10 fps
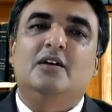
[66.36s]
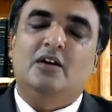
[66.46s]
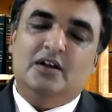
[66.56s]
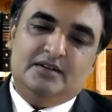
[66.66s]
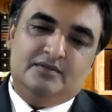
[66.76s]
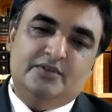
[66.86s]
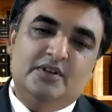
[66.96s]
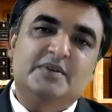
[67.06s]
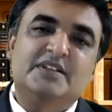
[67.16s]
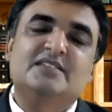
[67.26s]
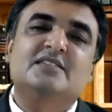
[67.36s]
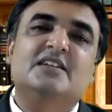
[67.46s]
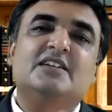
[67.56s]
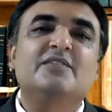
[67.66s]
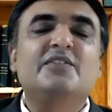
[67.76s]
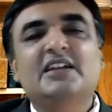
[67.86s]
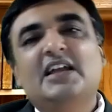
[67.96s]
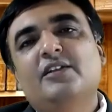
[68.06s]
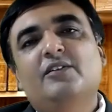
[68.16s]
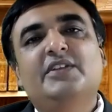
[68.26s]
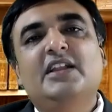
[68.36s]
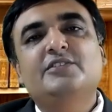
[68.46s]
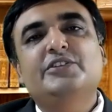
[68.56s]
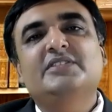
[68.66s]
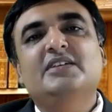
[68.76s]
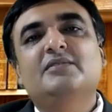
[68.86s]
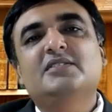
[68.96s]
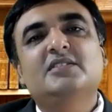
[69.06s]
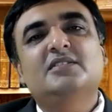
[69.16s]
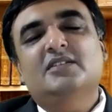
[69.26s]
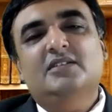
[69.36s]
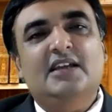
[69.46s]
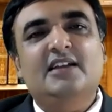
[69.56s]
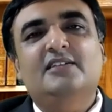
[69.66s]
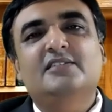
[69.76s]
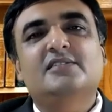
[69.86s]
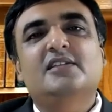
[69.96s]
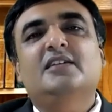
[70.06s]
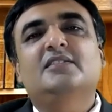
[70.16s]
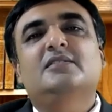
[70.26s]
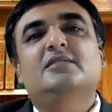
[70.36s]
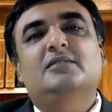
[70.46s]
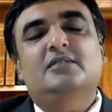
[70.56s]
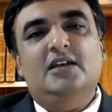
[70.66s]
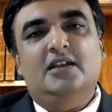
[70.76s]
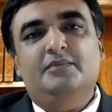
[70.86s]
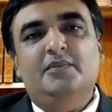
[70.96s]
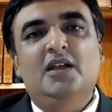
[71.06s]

And we'll be discussing different kind of financial services, characteristics, their